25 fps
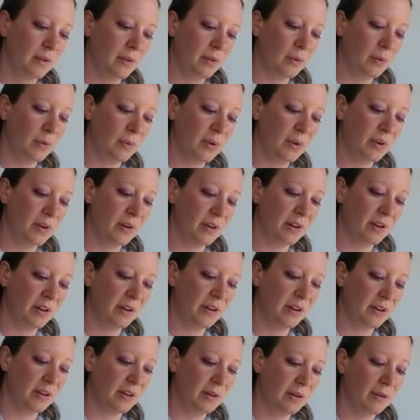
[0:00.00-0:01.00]
the word
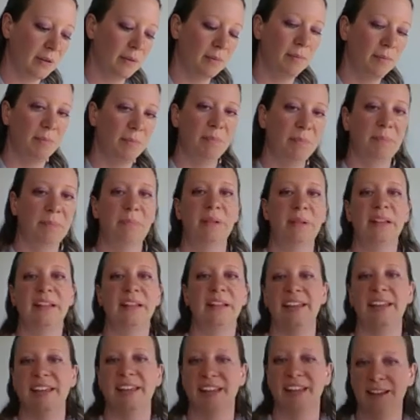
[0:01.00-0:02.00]

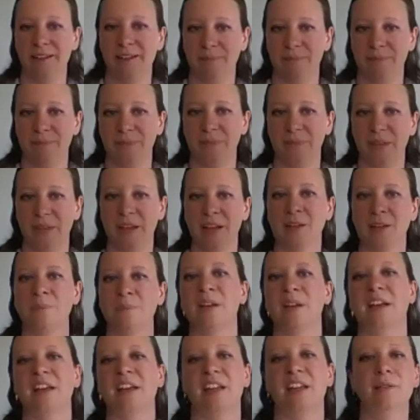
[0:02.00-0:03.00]
play on
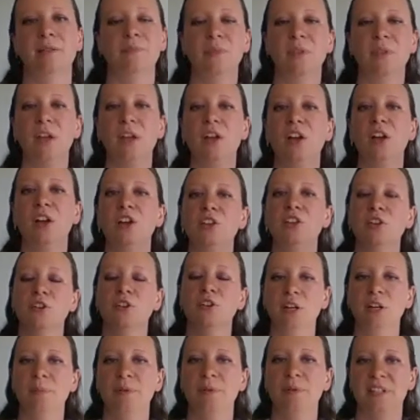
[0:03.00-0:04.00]
mine. You're
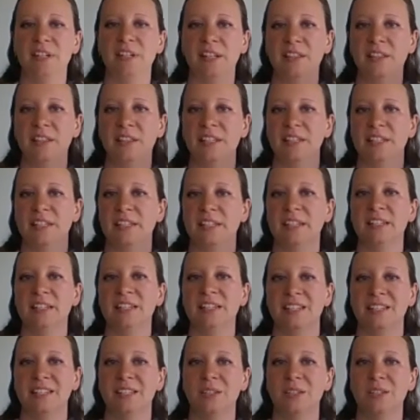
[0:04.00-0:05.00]
gonna pretend this
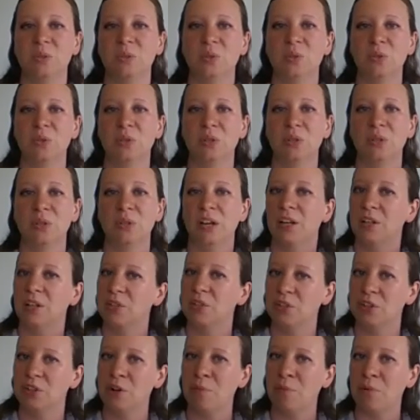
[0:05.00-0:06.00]
is a
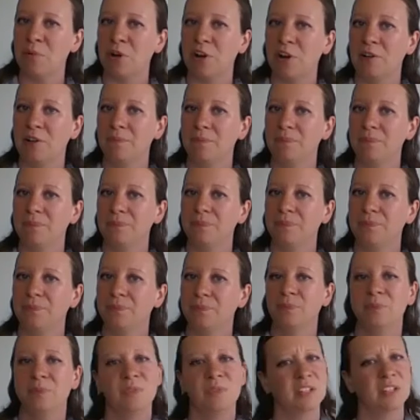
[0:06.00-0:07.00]
snowball.
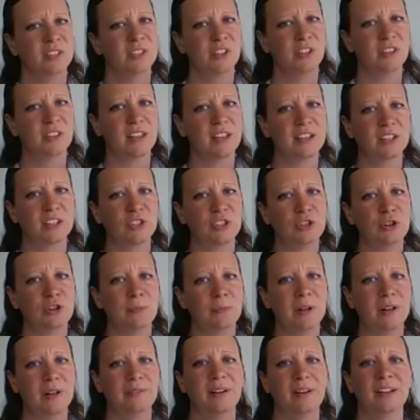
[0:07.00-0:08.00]
Doesn't look like a
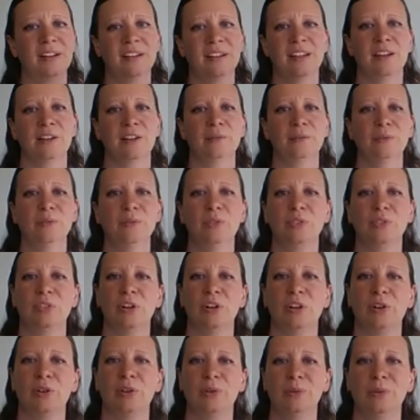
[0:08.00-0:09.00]
snowball right now,
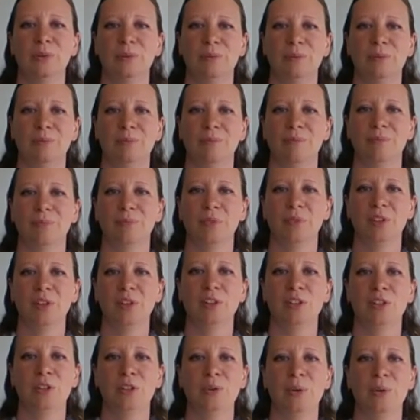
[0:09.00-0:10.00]
so
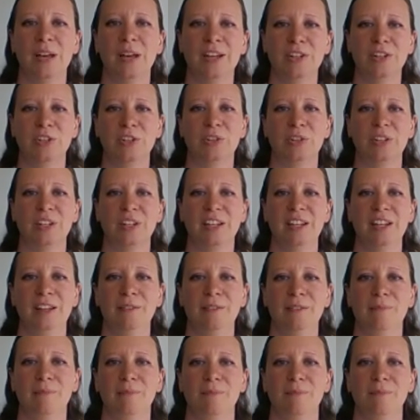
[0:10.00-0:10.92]
you actually